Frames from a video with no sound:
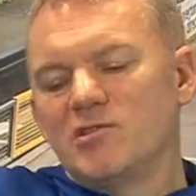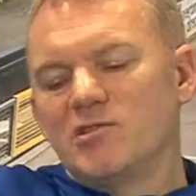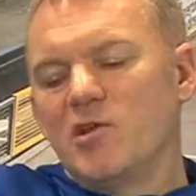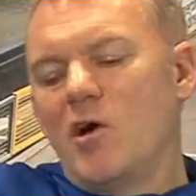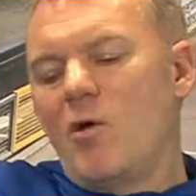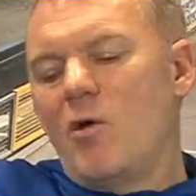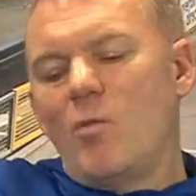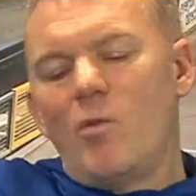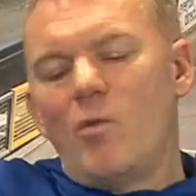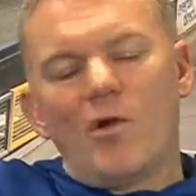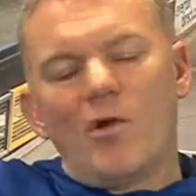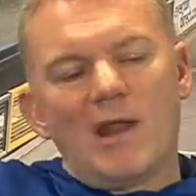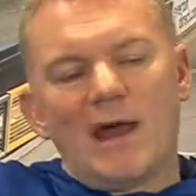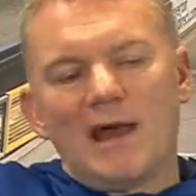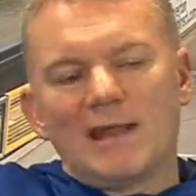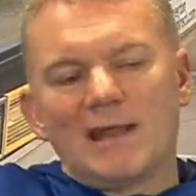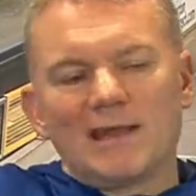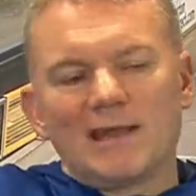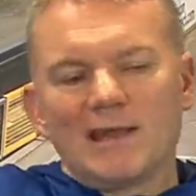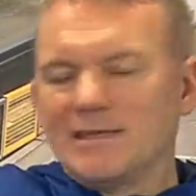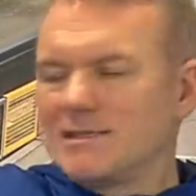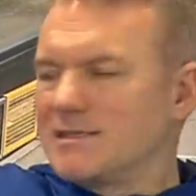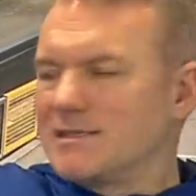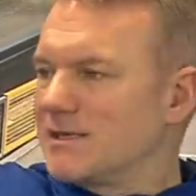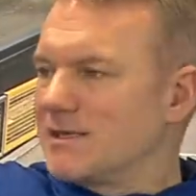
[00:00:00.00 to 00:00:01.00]
not one I'd
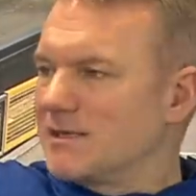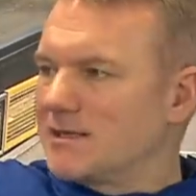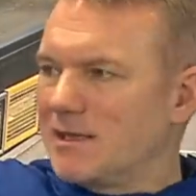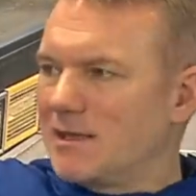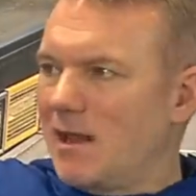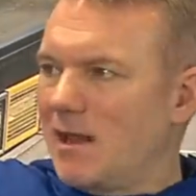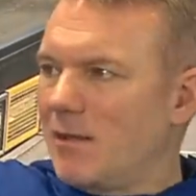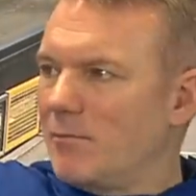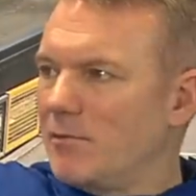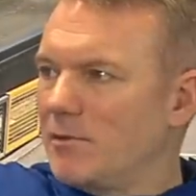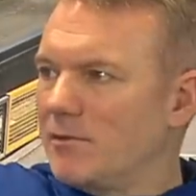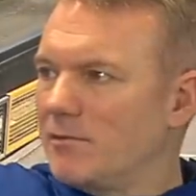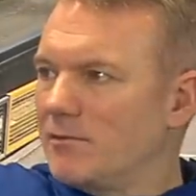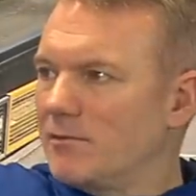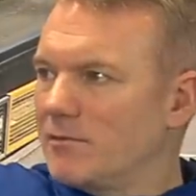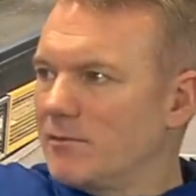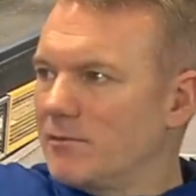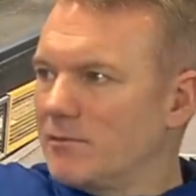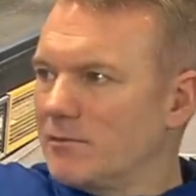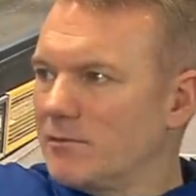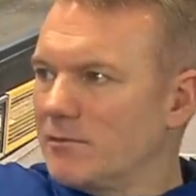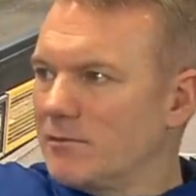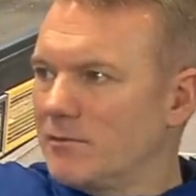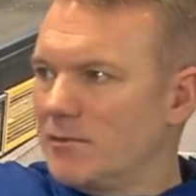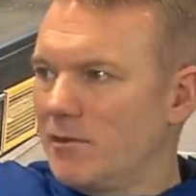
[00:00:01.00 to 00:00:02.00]
like to see happen.
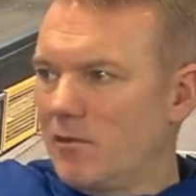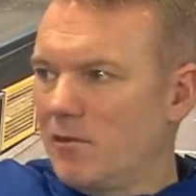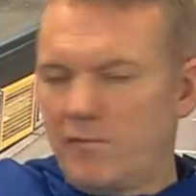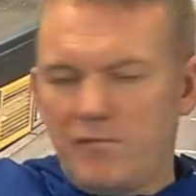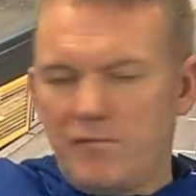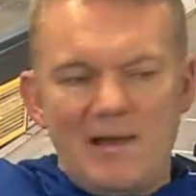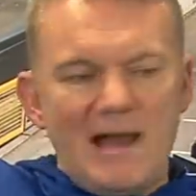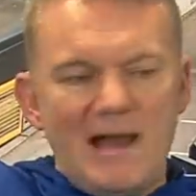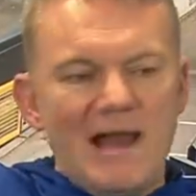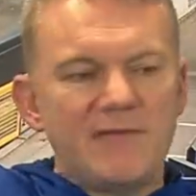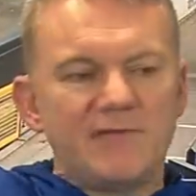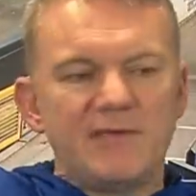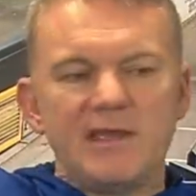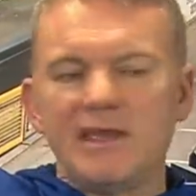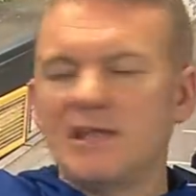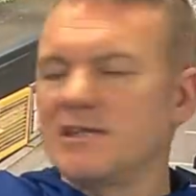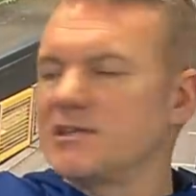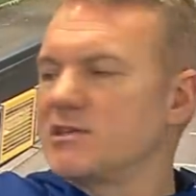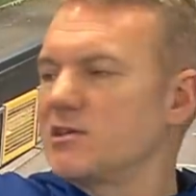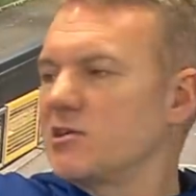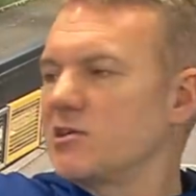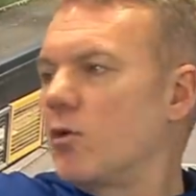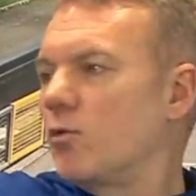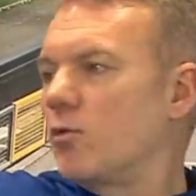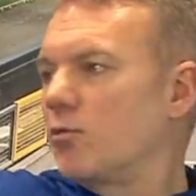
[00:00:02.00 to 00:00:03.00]
You know, 5 years
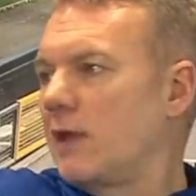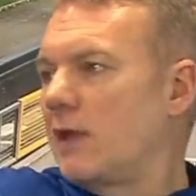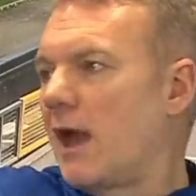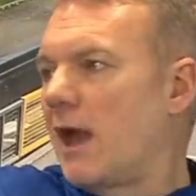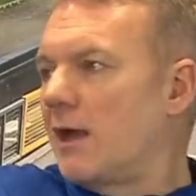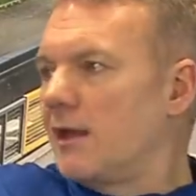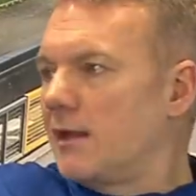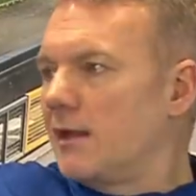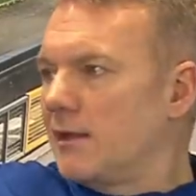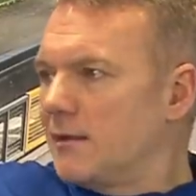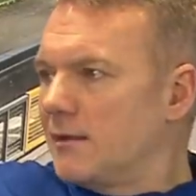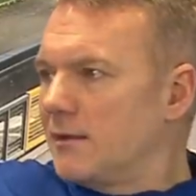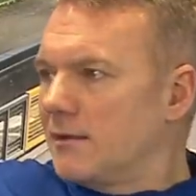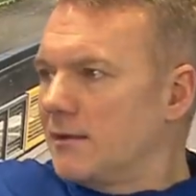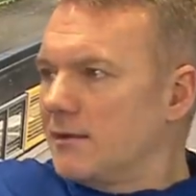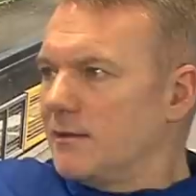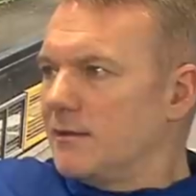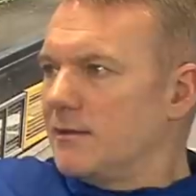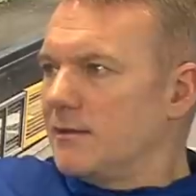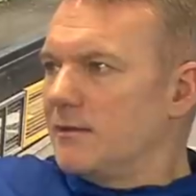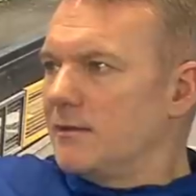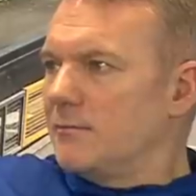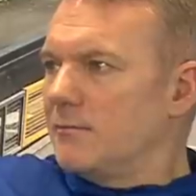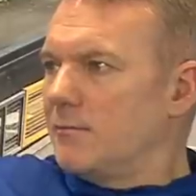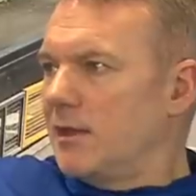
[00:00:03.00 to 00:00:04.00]
ago, yeah,
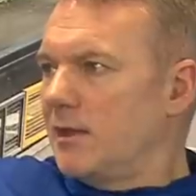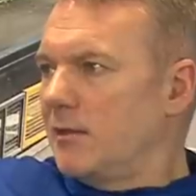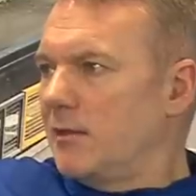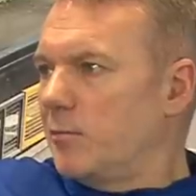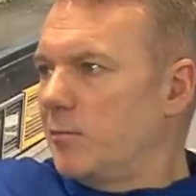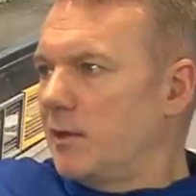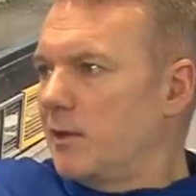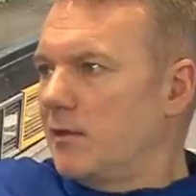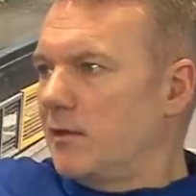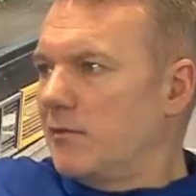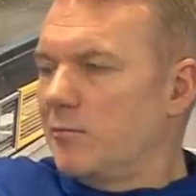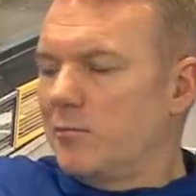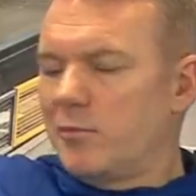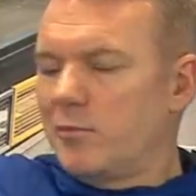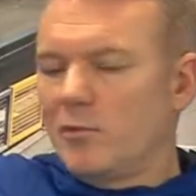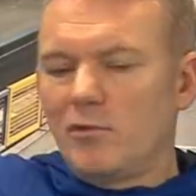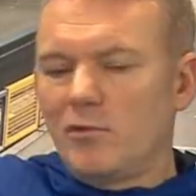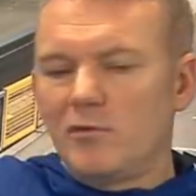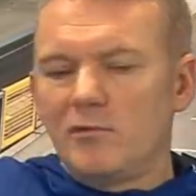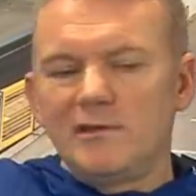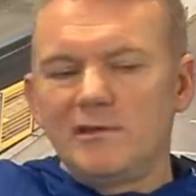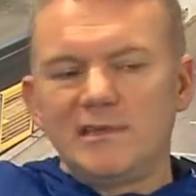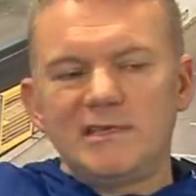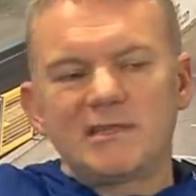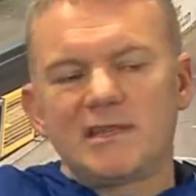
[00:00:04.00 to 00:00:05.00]
maybe.
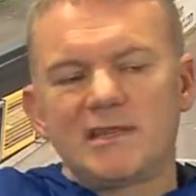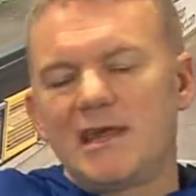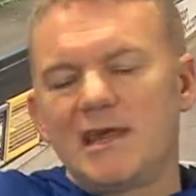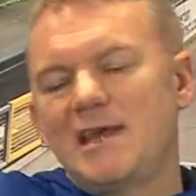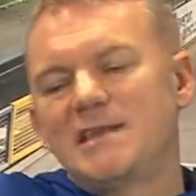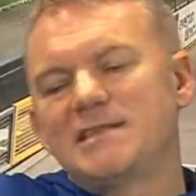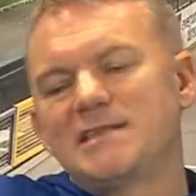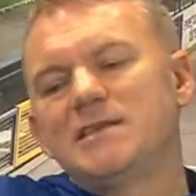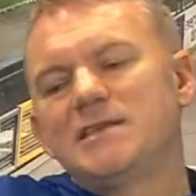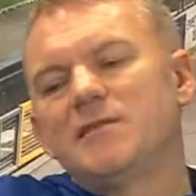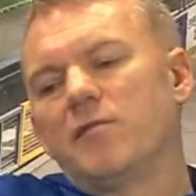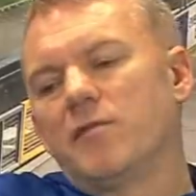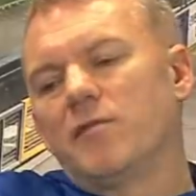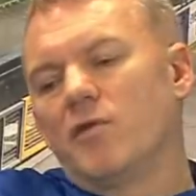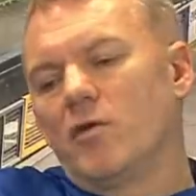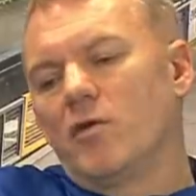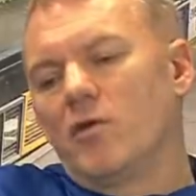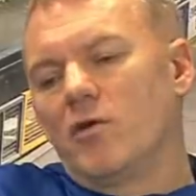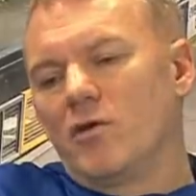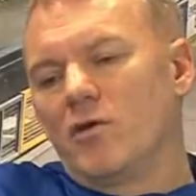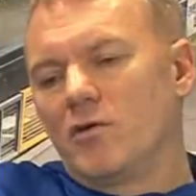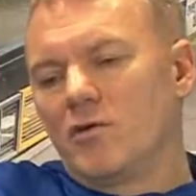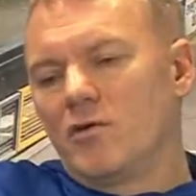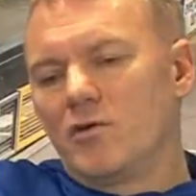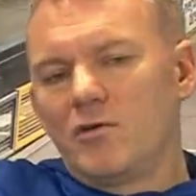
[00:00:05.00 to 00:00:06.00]
But he's
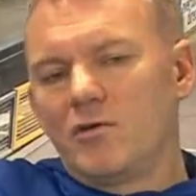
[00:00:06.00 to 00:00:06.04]
34.